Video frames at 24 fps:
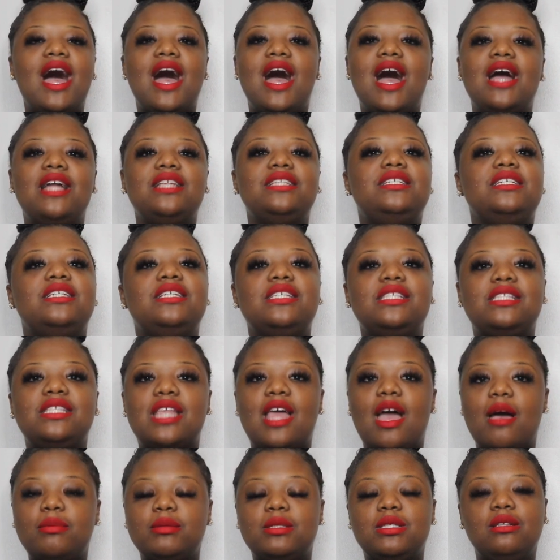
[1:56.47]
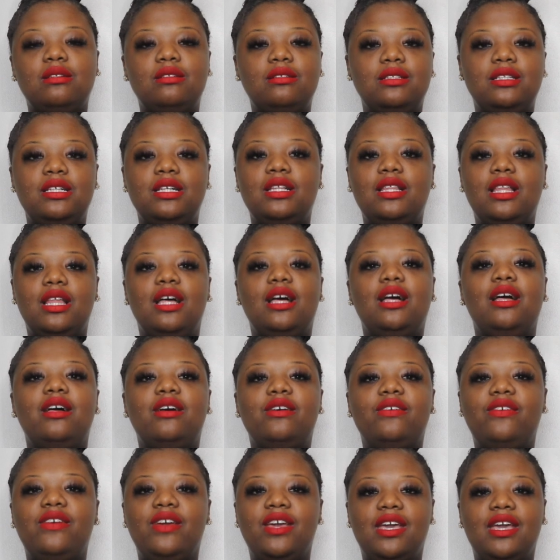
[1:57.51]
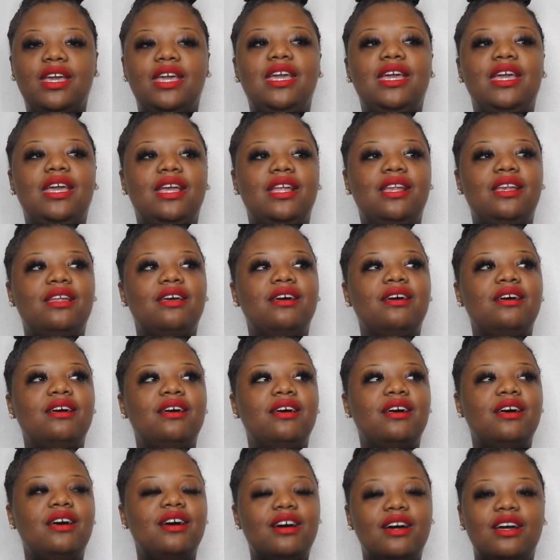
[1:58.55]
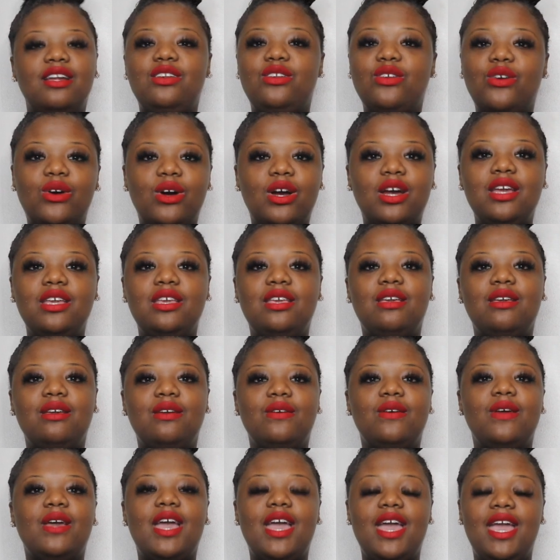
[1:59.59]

I just absolutely love and adore you.